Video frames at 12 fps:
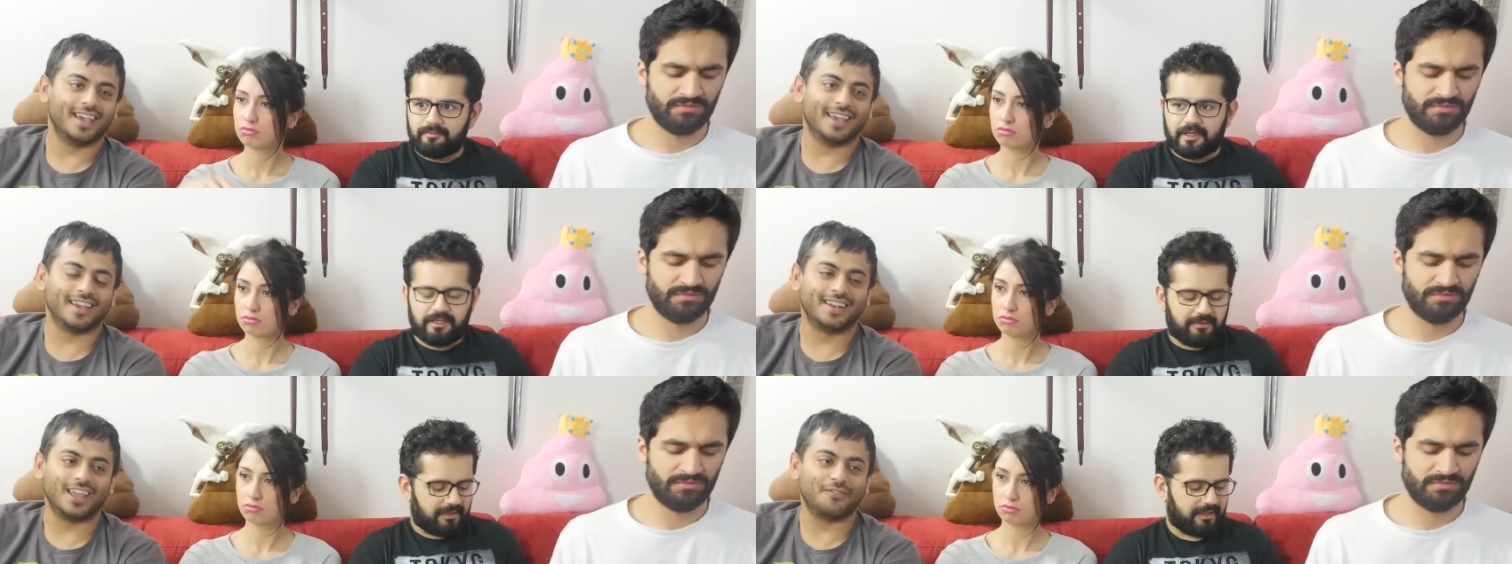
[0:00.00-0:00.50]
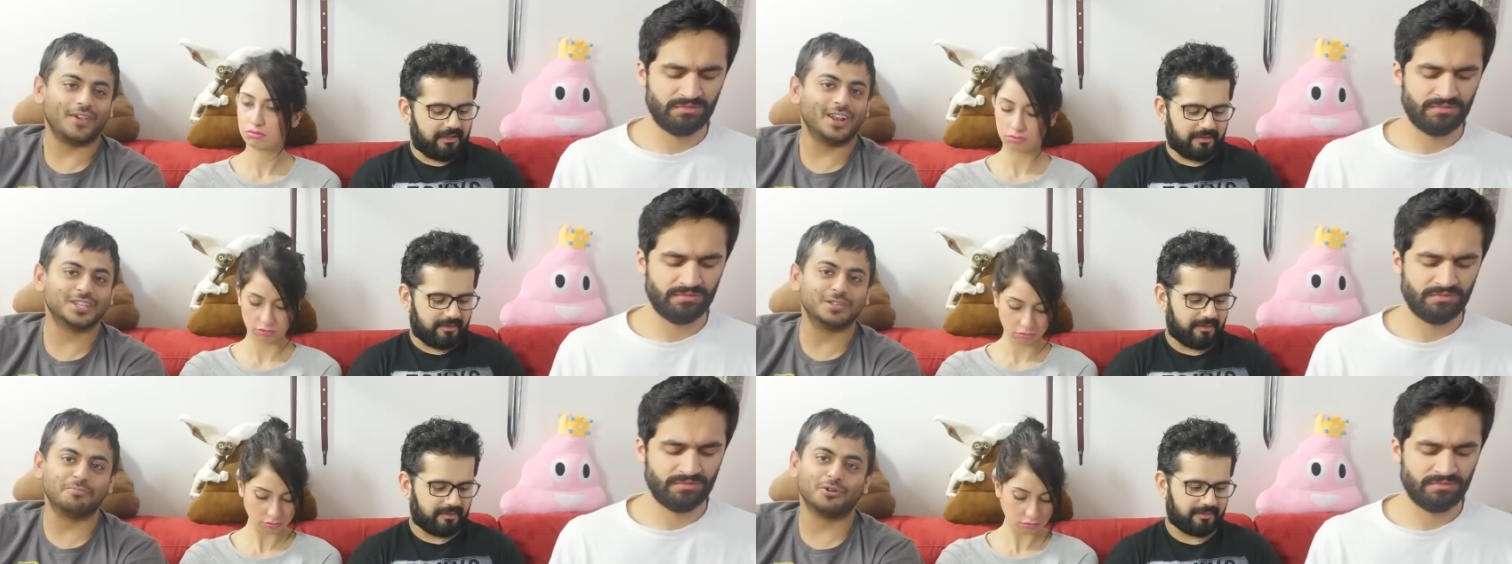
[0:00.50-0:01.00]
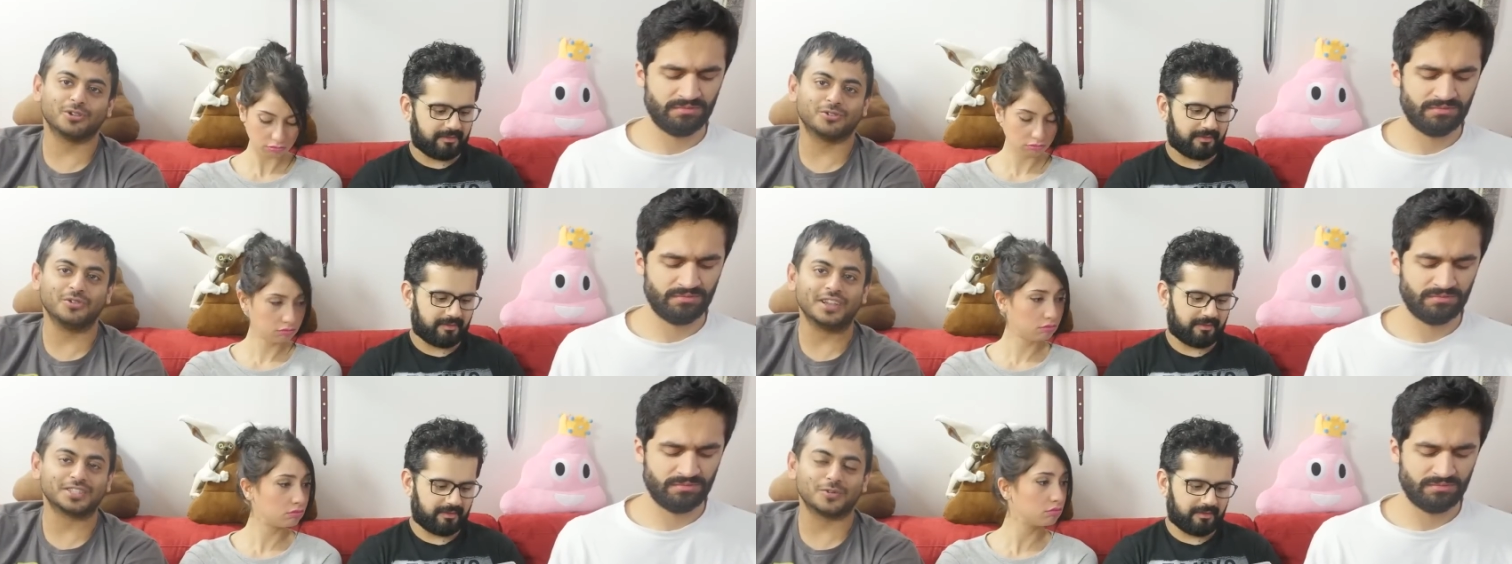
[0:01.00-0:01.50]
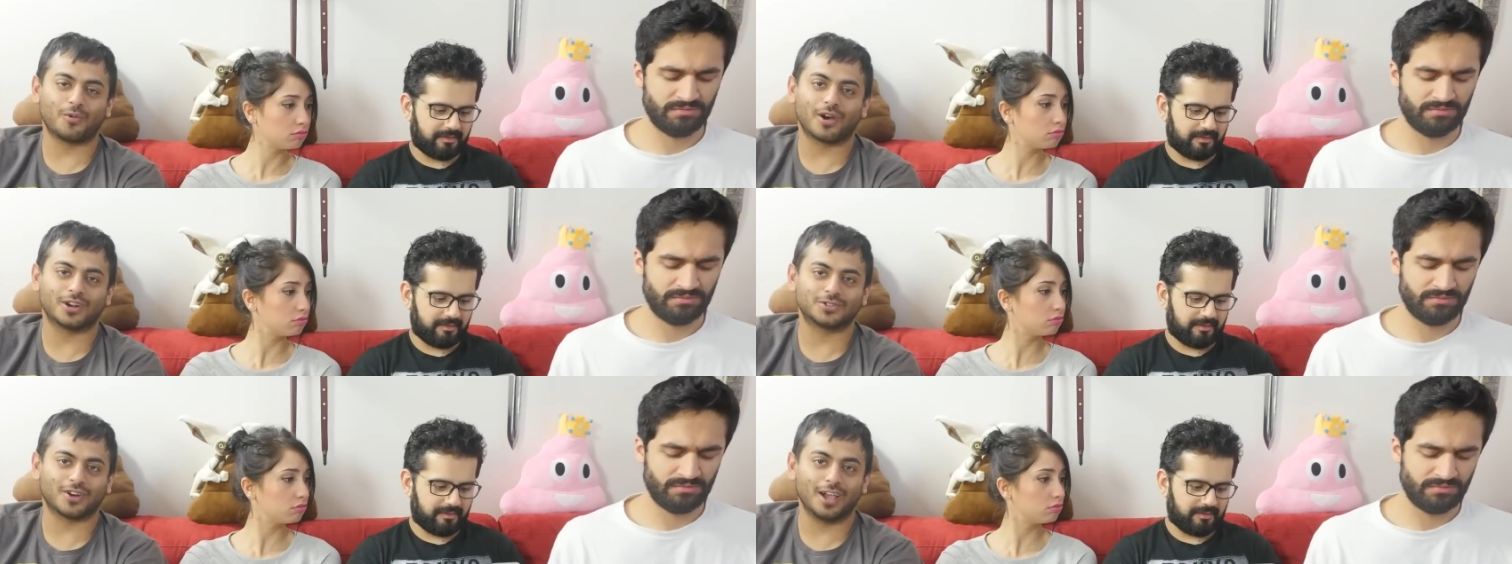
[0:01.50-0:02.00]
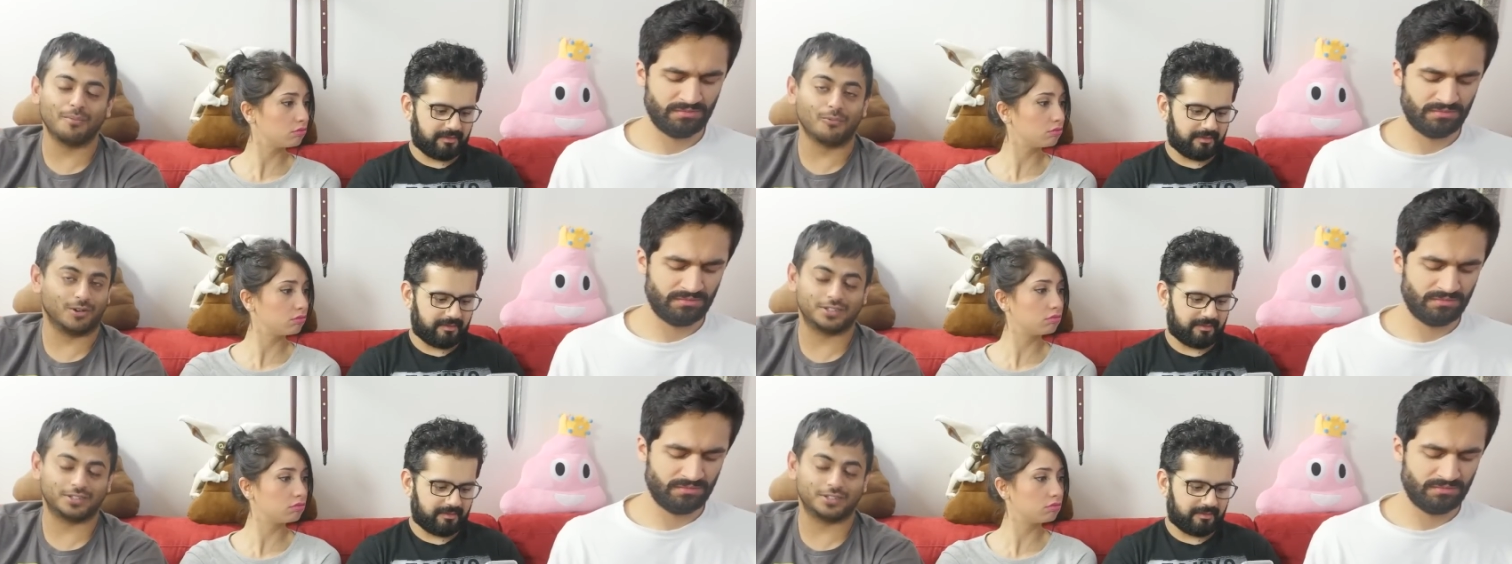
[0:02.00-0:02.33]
Speaker 1: And if he doesn't pull through against the Water Tribe,